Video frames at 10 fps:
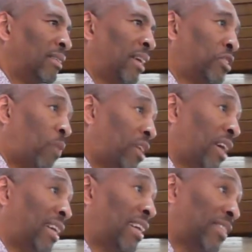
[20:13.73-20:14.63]
That's why
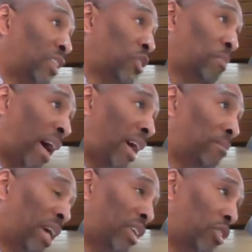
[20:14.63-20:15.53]
you got to let this mind be